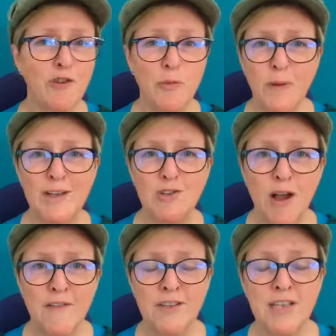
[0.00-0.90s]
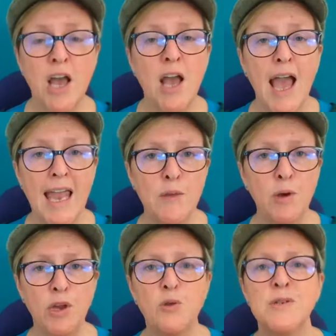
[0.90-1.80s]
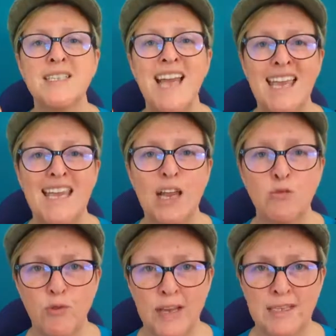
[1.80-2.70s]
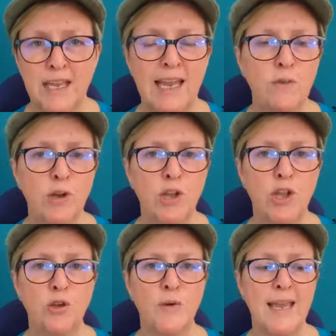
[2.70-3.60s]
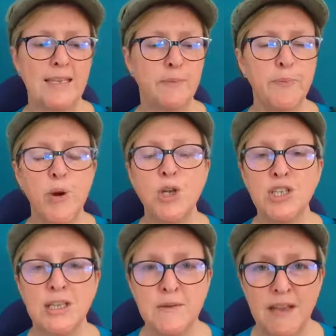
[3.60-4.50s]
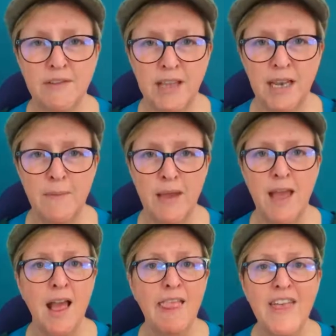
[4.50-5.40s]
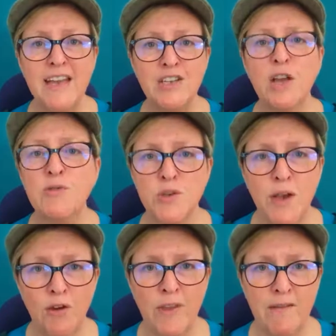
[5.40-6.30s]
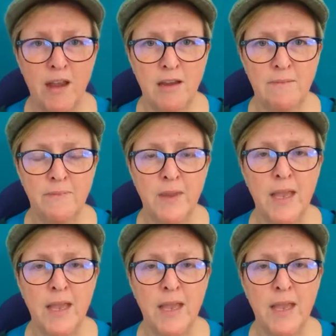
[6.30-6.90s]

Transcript: Formula One drivers, anyone who is taking a risk, anyone who is pushing themselves to the limit, they don't do it on their own.